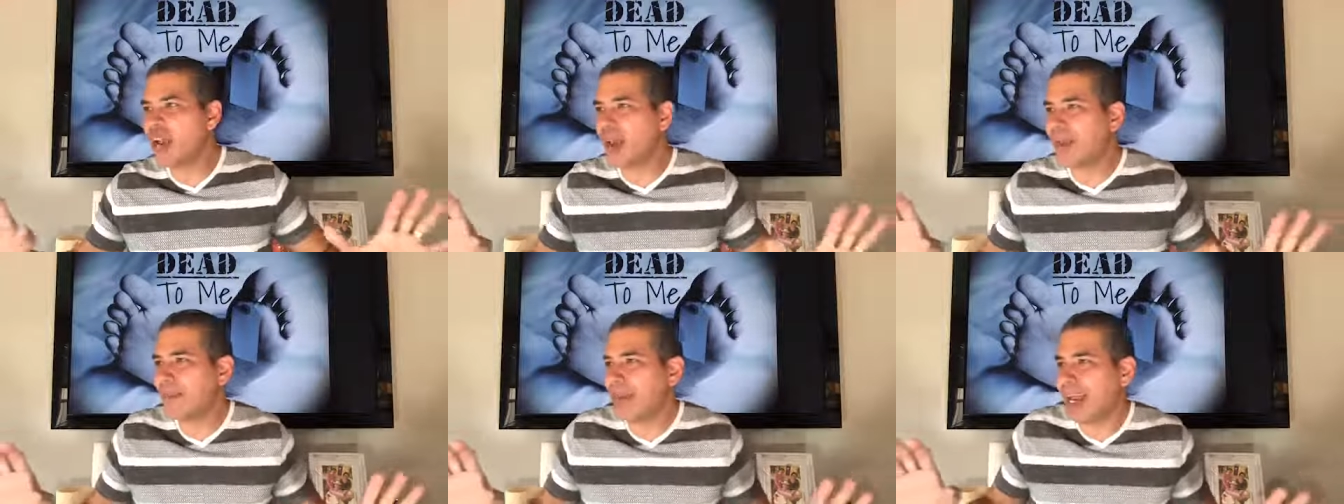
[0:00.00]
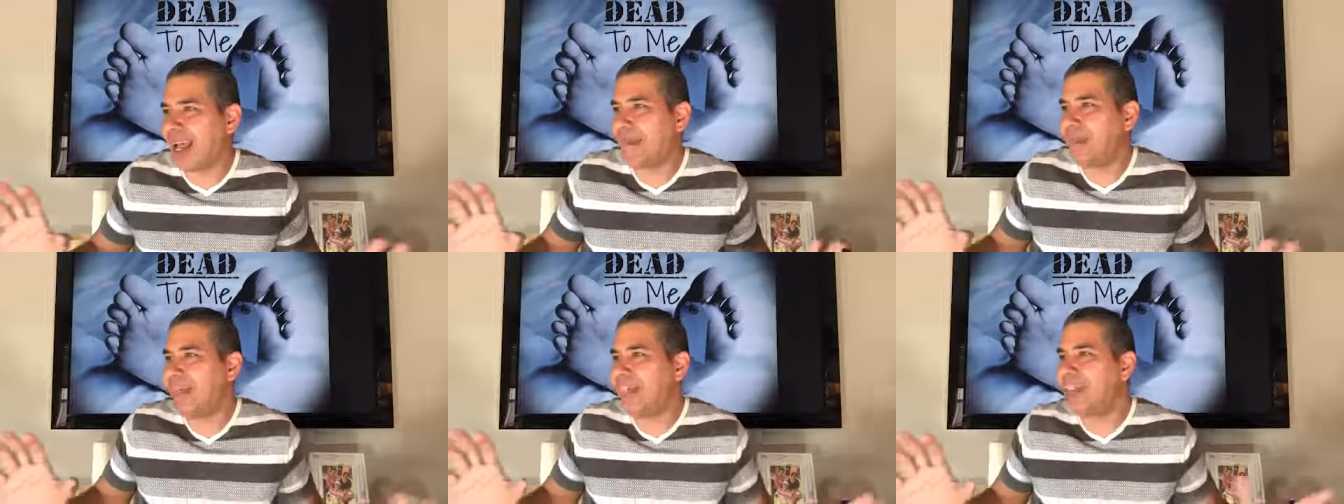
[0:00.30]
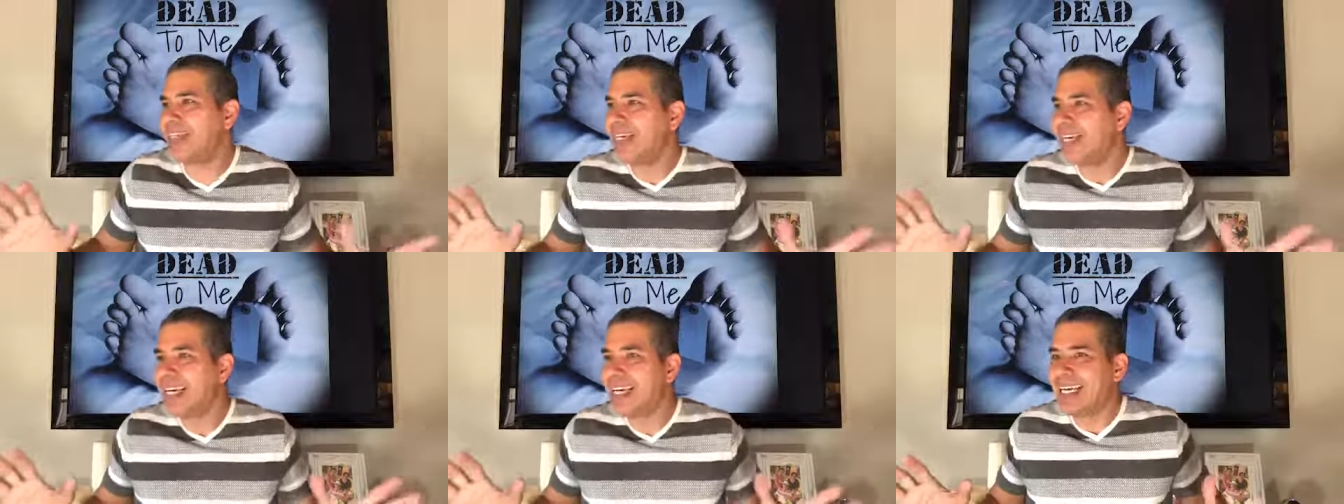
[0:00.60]
I'm not, I
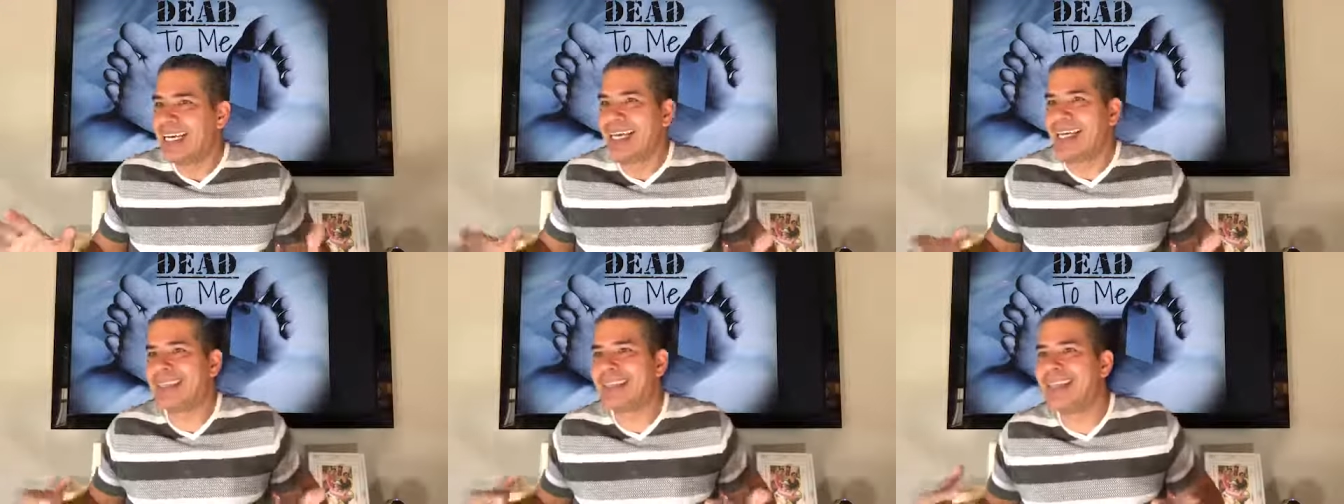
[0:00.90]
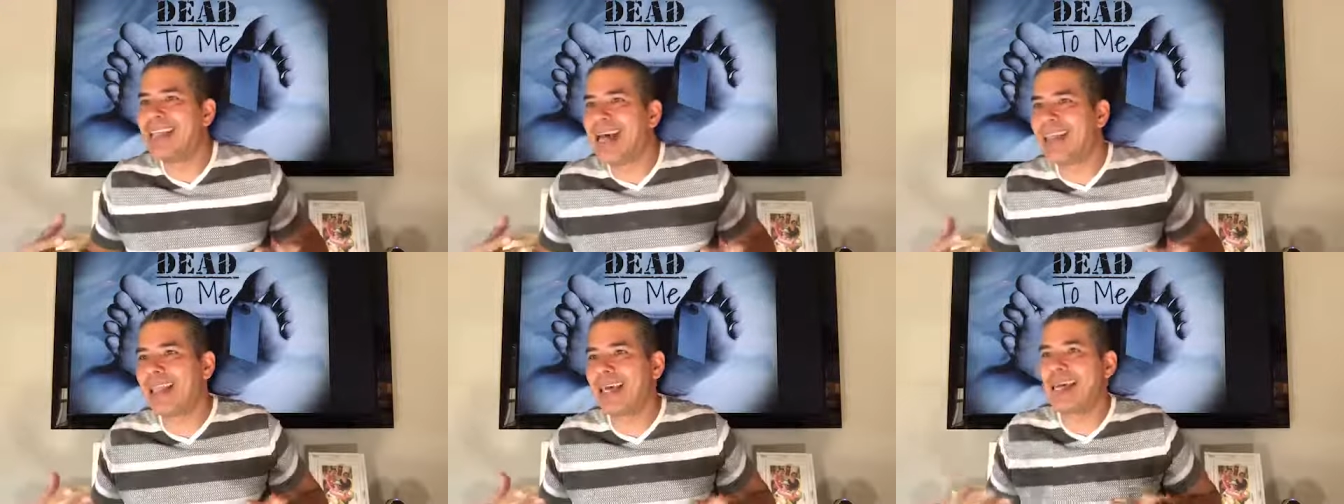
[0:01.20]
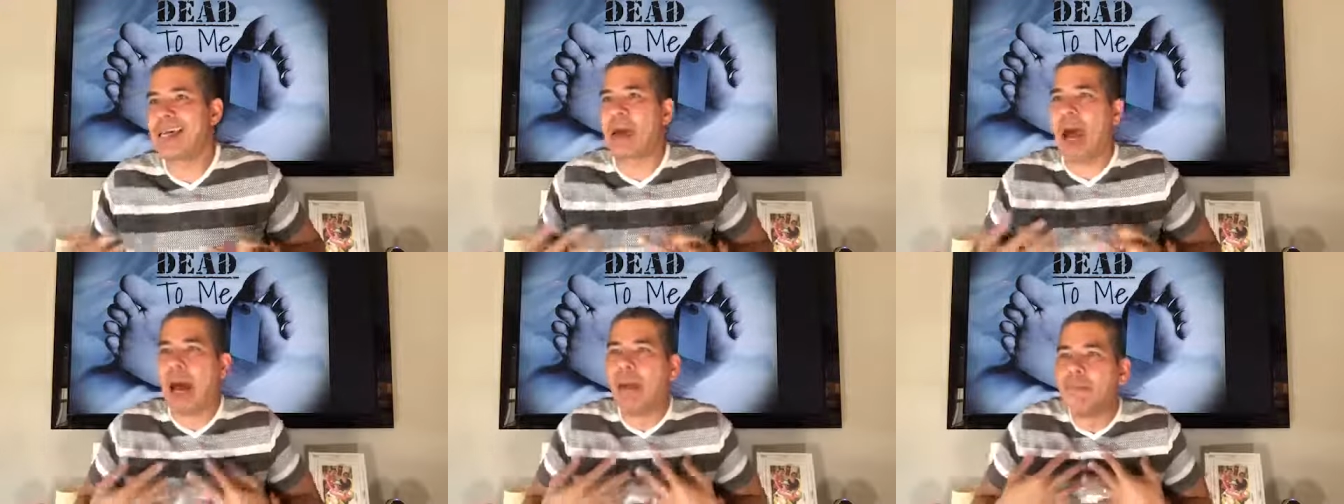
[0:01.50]
mean, it's not
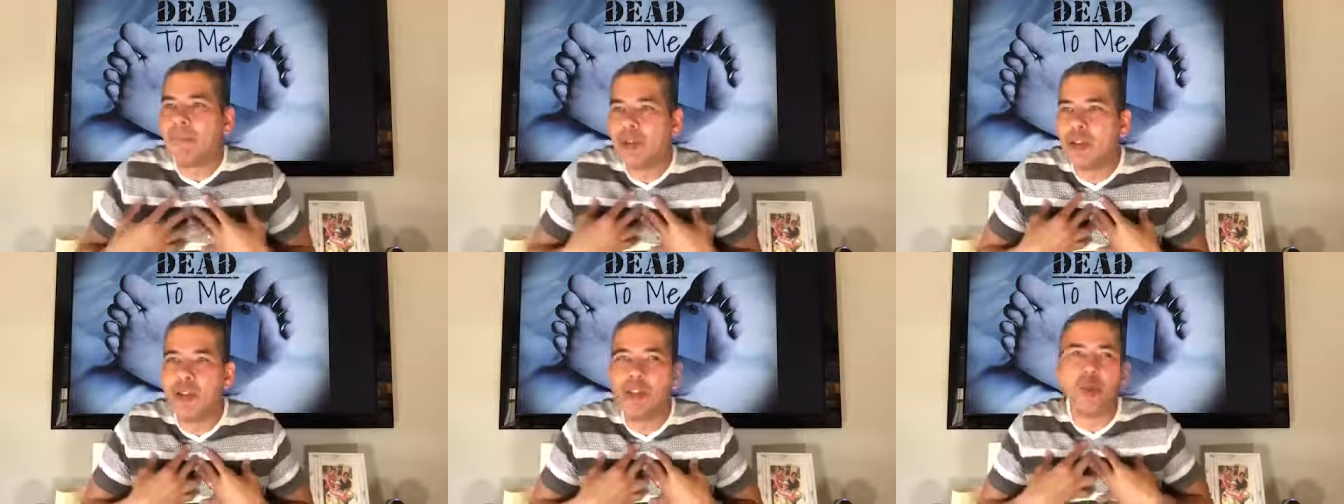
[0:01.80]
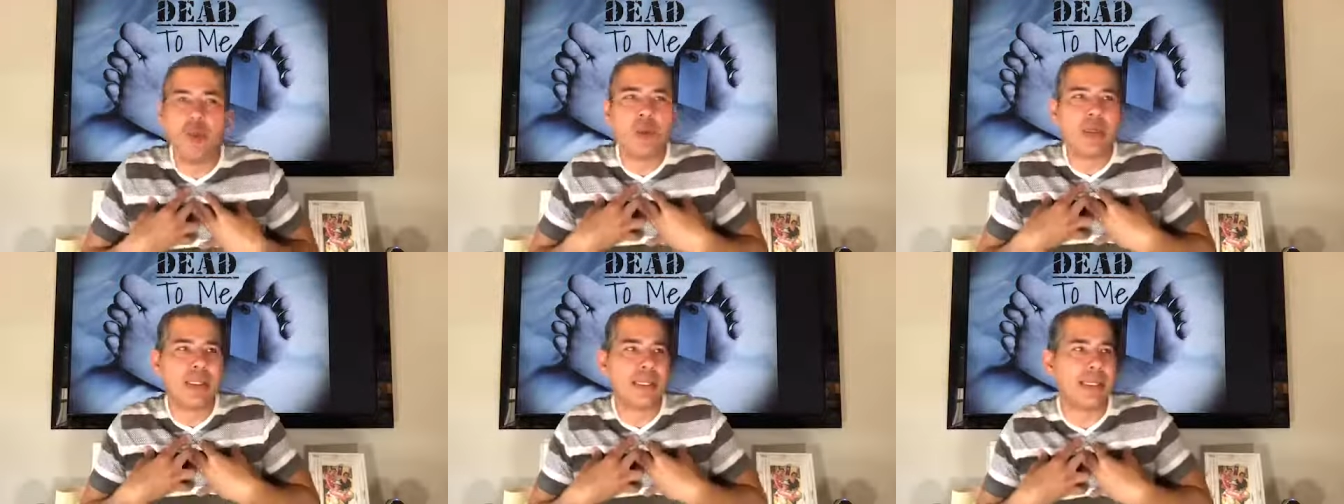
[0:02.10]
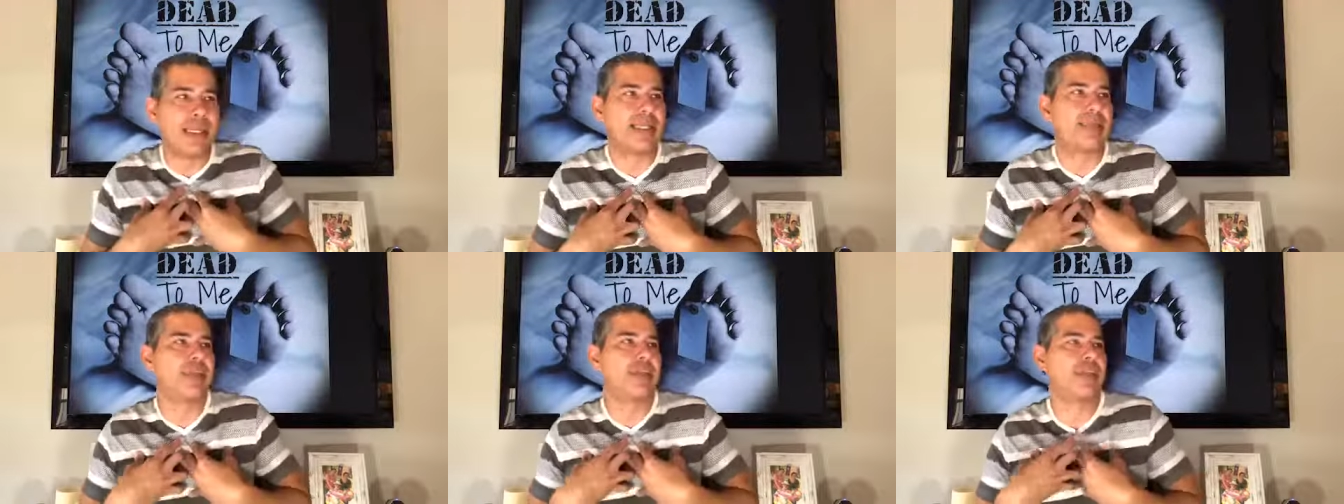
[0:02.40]
like I'm doing
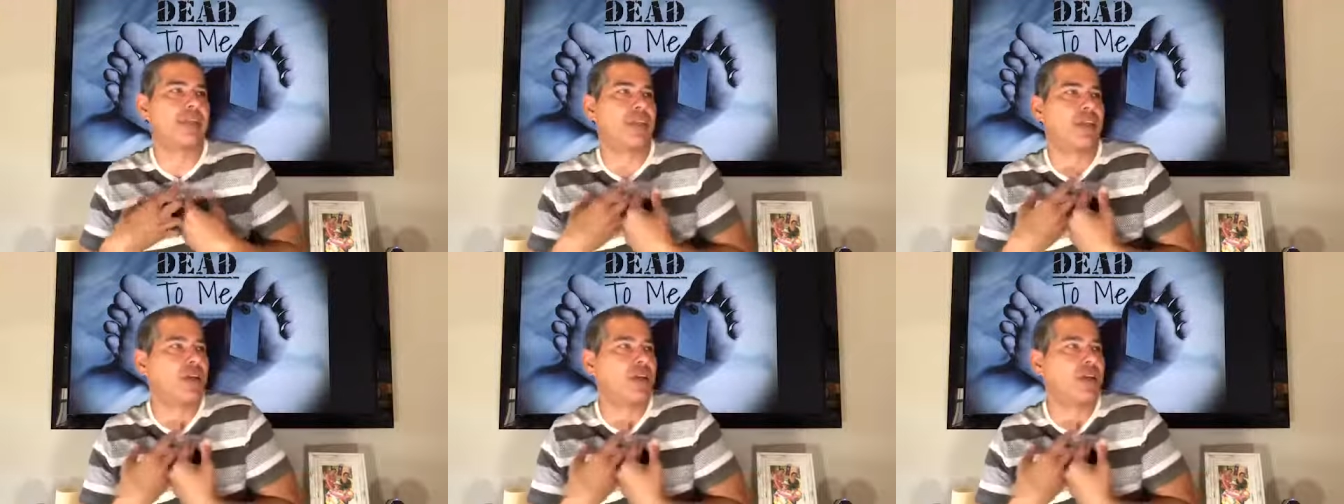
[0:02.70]
this,